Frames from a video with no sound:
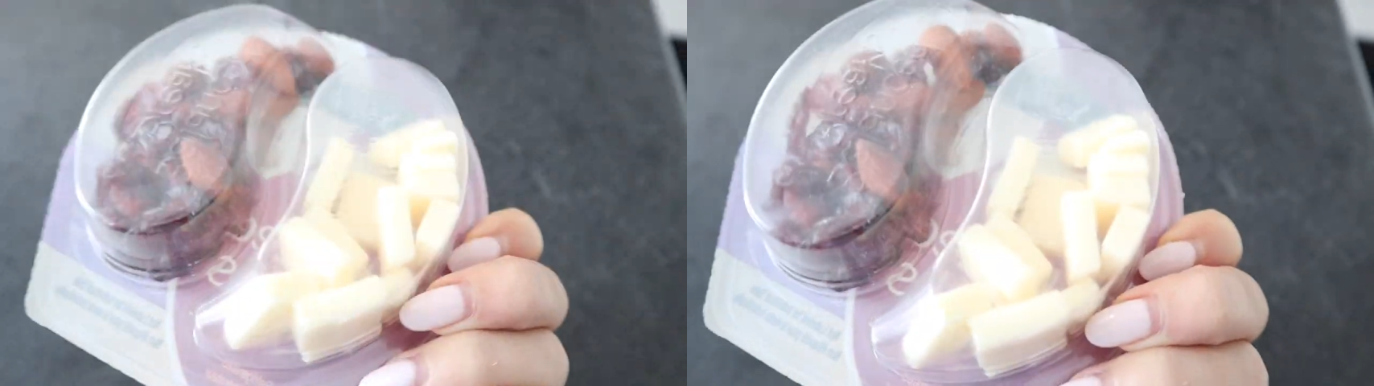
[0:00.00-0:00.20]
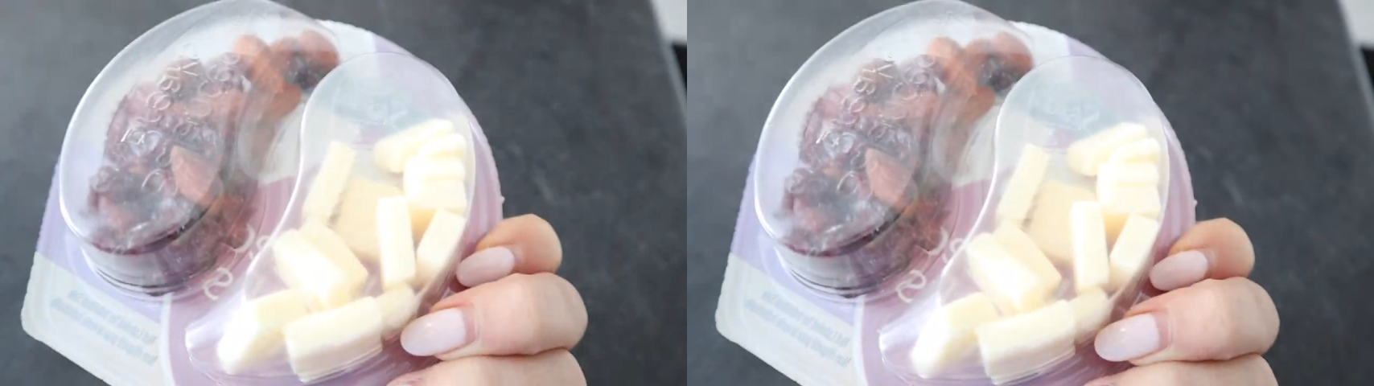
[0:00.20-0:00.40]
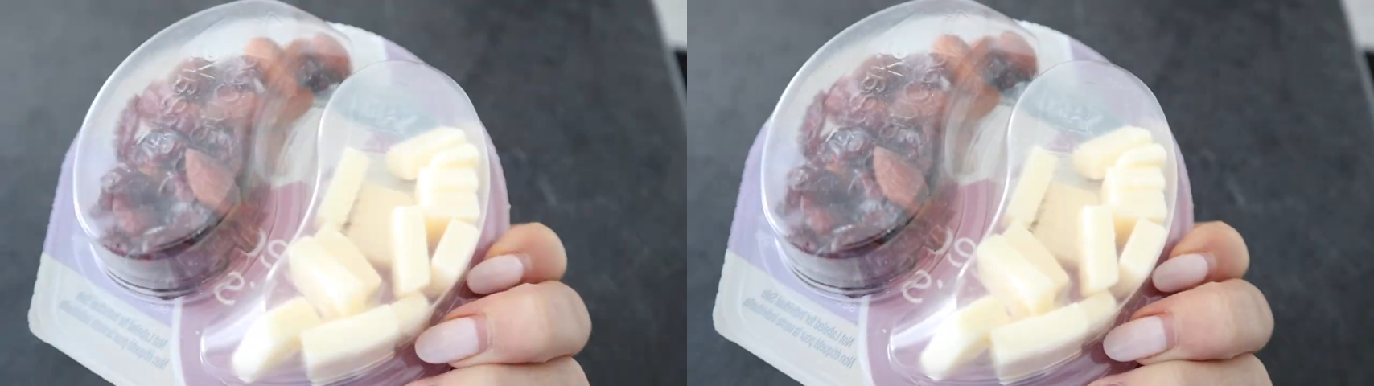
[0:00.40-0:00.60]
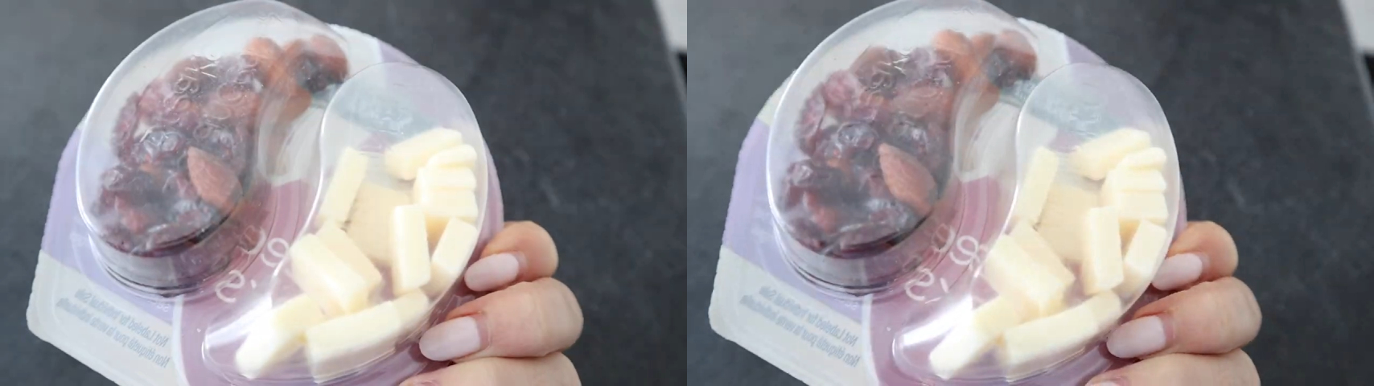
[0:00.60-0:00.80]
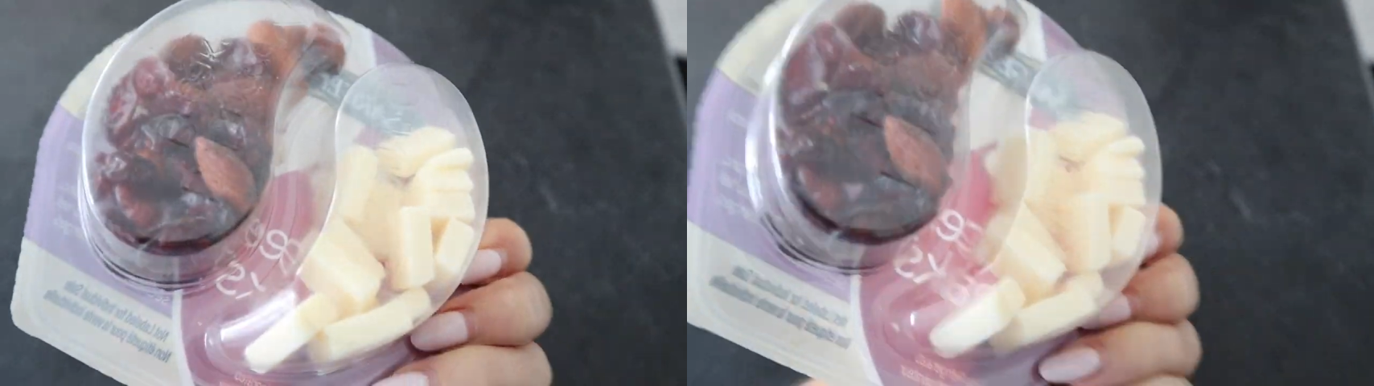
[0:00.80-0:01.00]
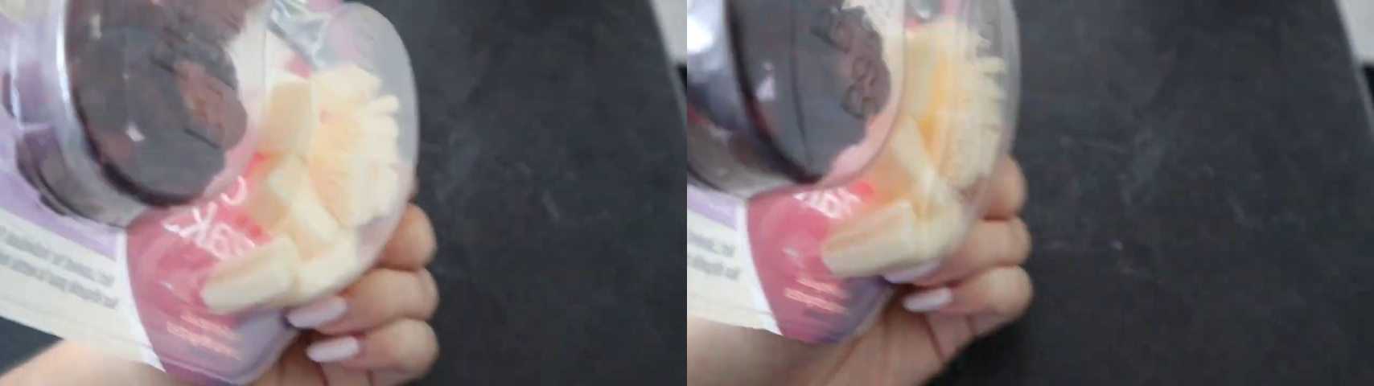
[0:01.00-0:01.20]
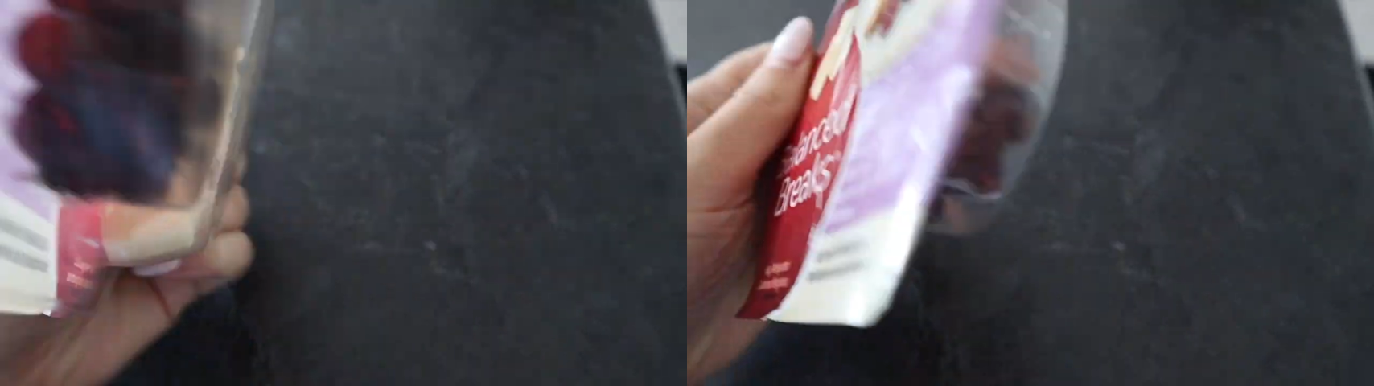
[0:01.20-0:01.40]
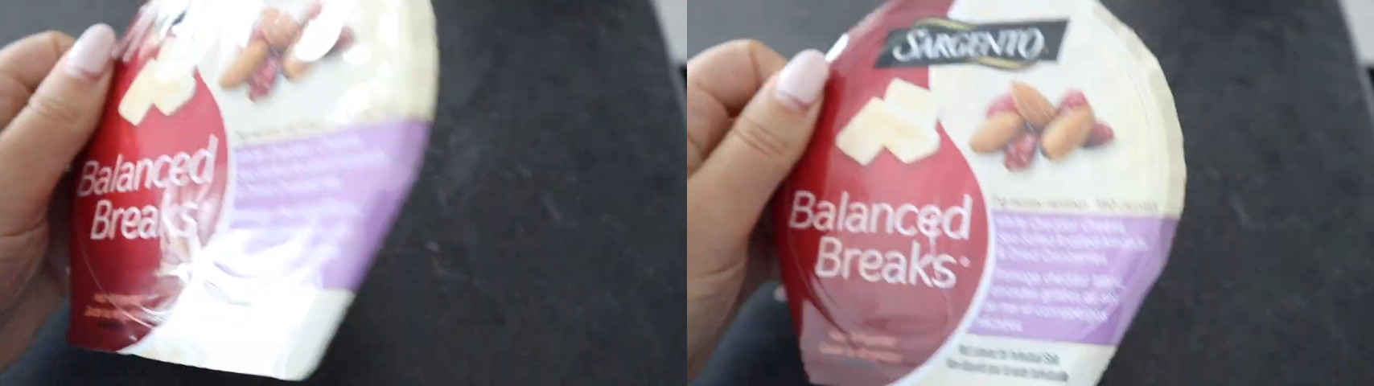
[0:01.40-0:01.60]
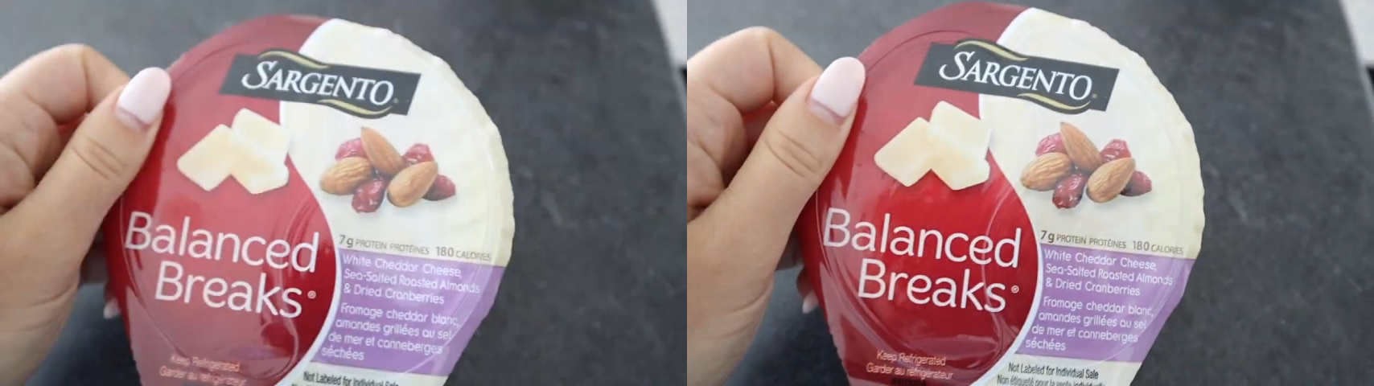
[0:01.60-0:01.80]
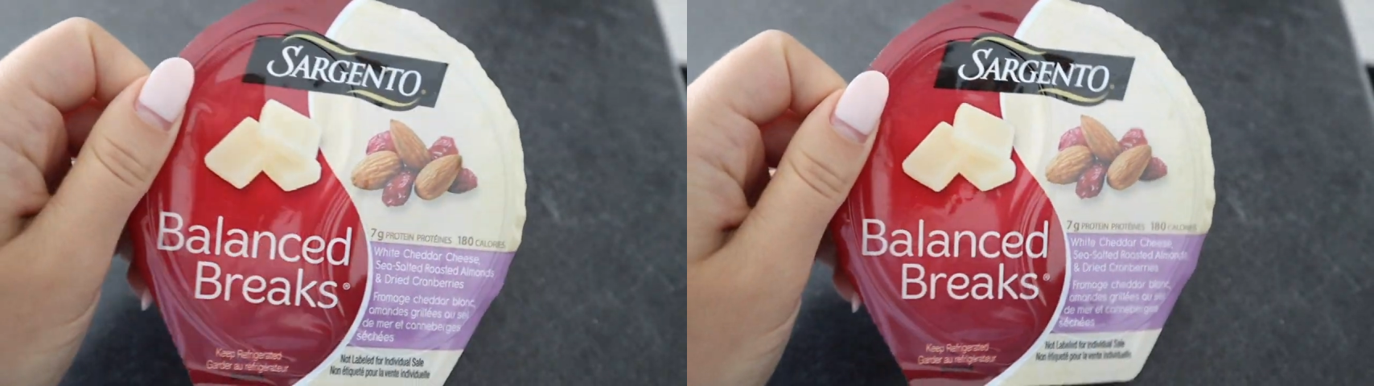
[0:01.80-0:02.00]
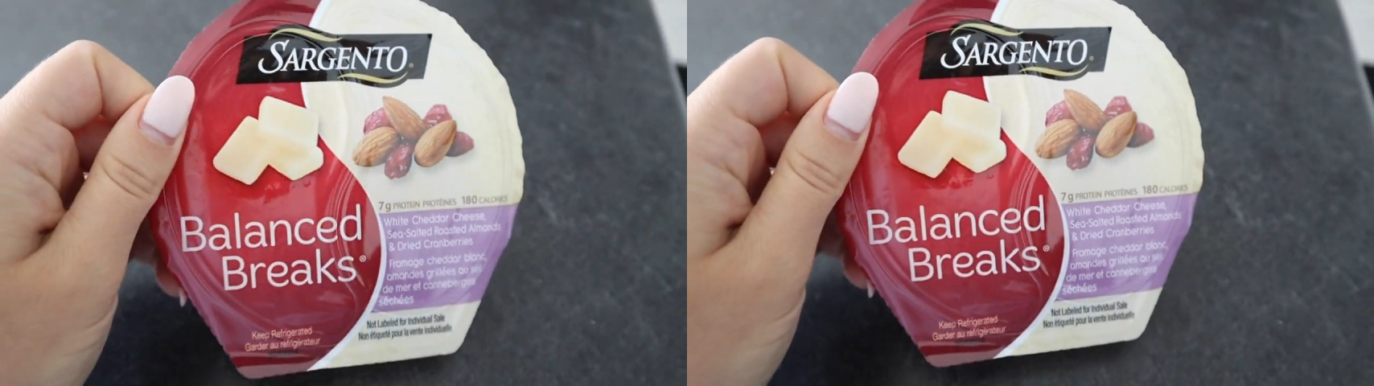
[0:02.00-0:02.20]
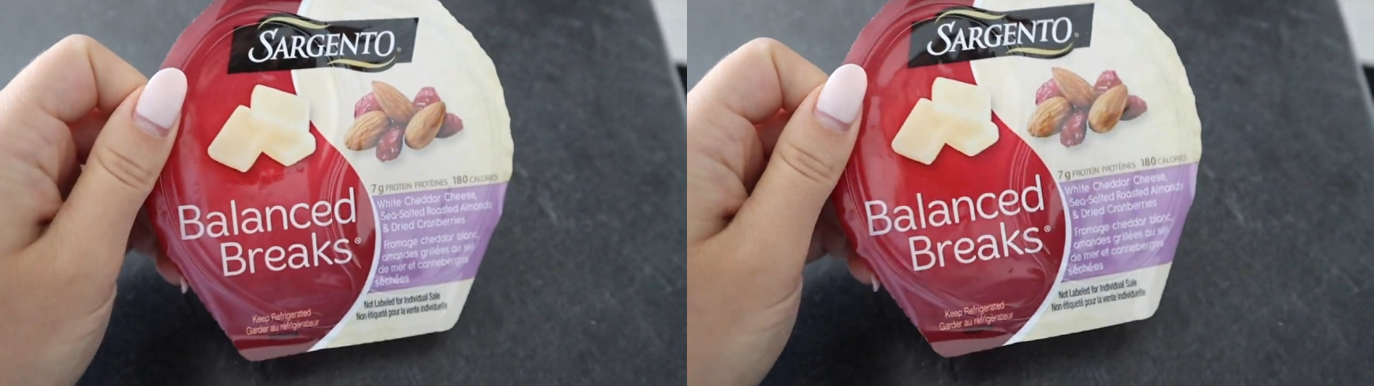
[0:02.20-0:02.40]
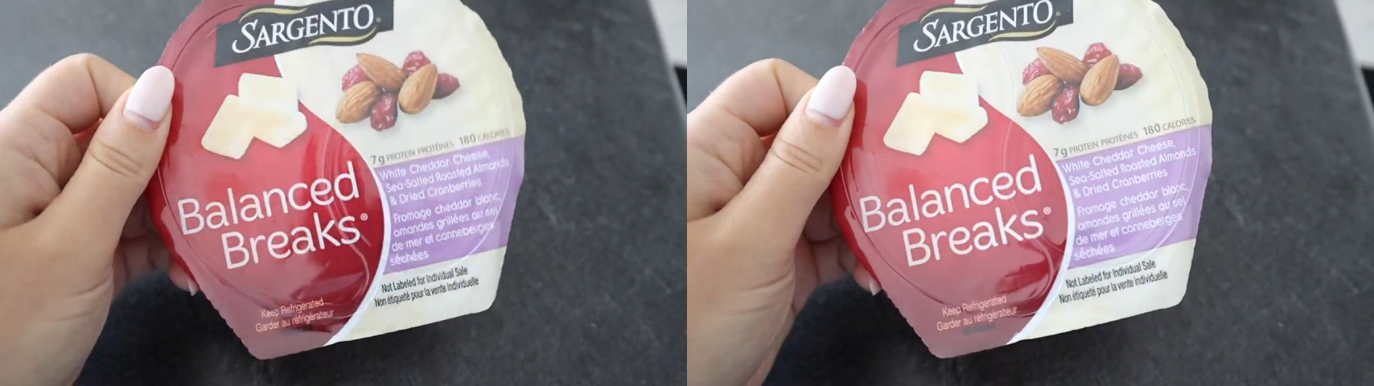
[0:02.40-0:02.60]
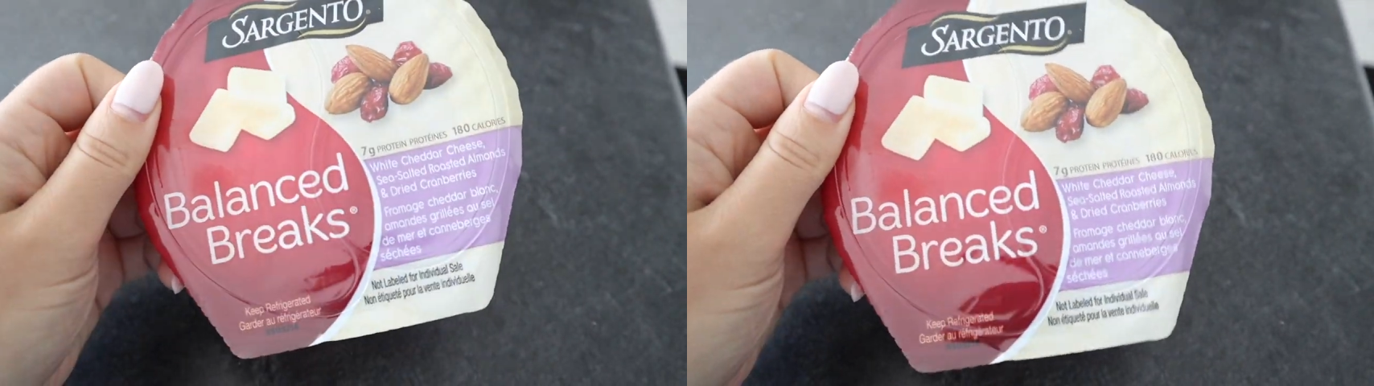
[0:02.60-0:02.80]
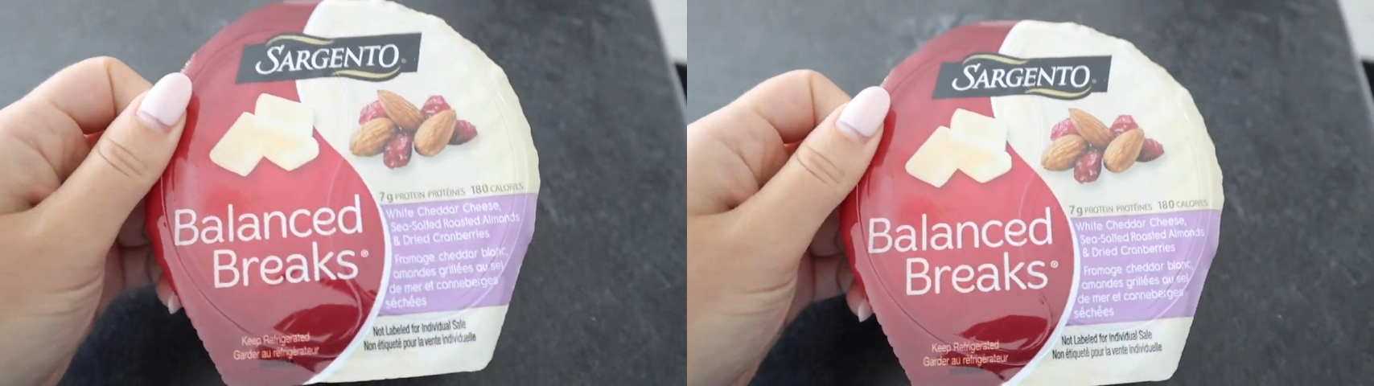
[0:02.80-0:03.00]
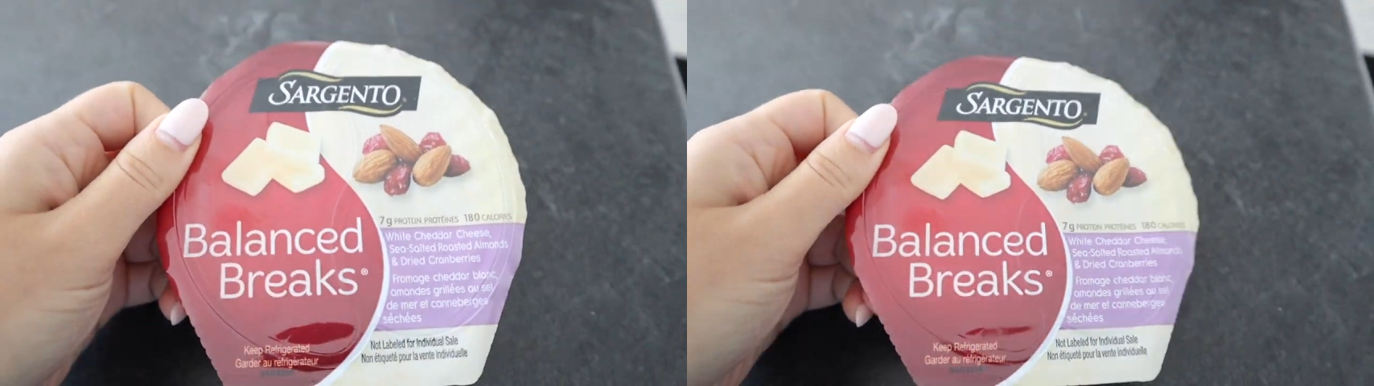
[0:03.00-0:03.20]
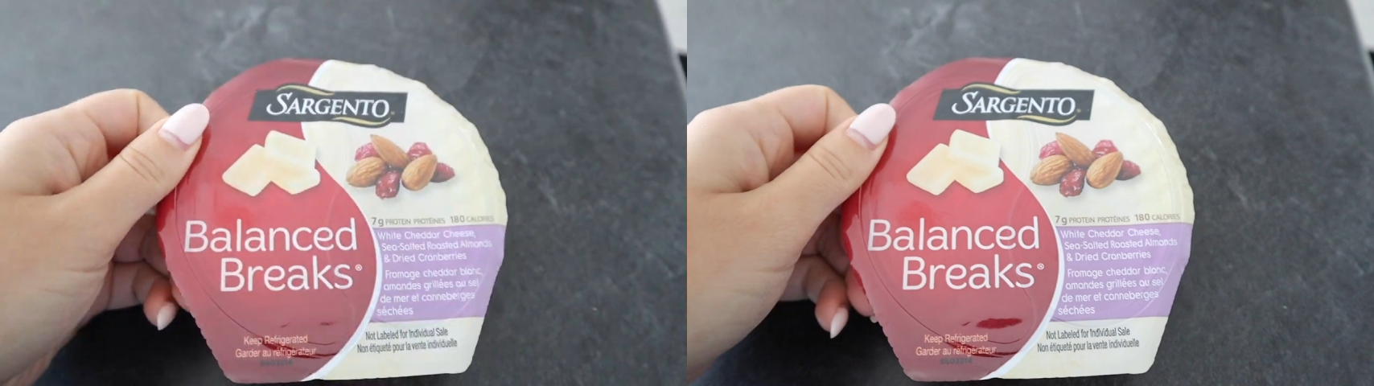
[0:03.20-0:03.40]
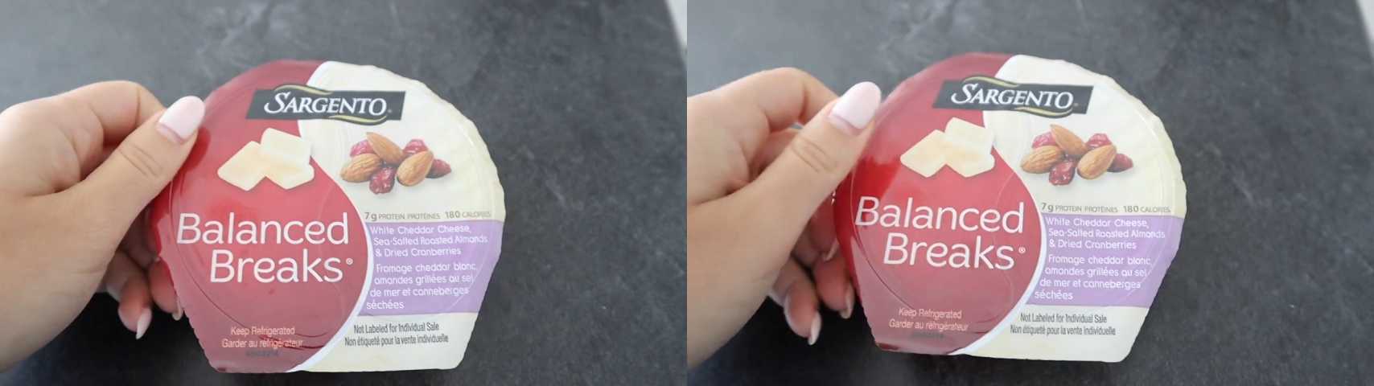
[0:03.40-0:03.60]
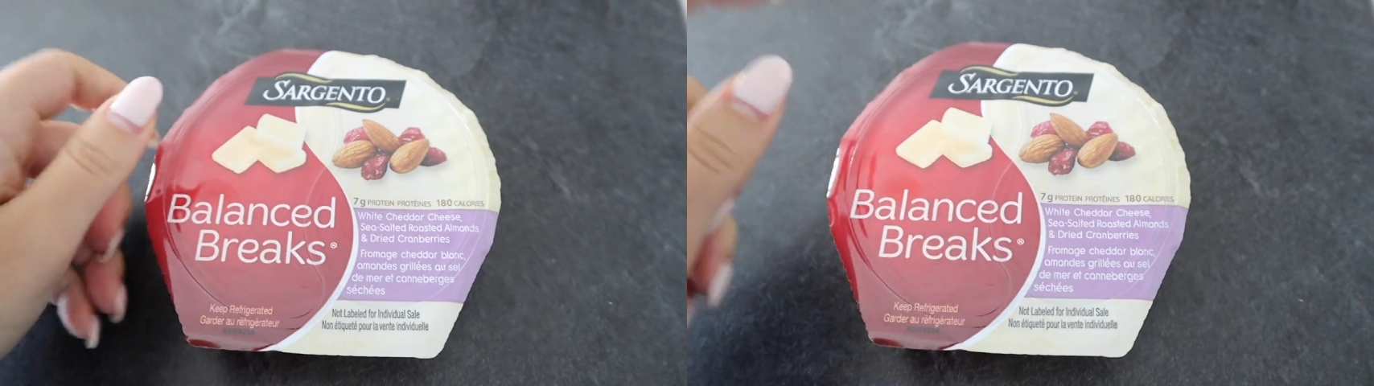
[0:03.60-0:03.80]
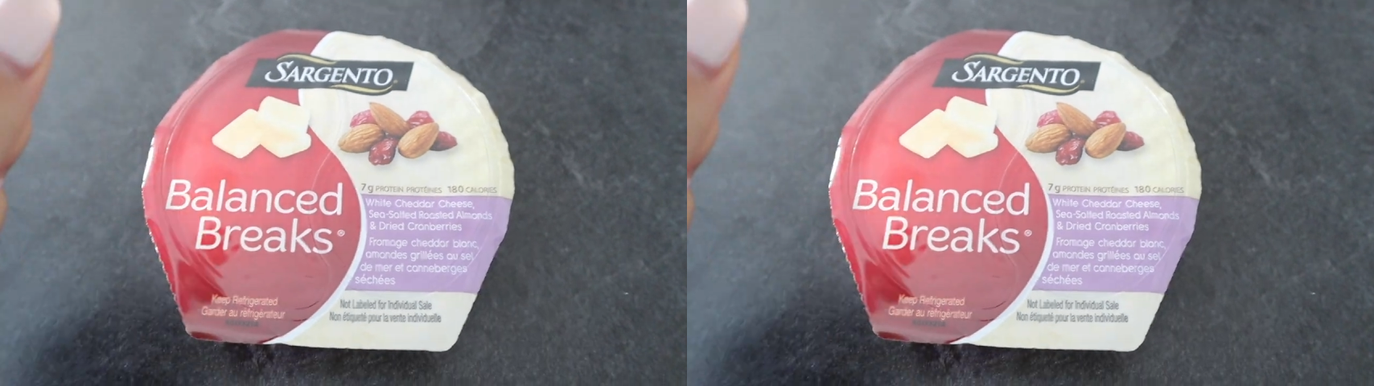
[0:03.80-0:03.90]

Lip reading: [unreadable: no face in view]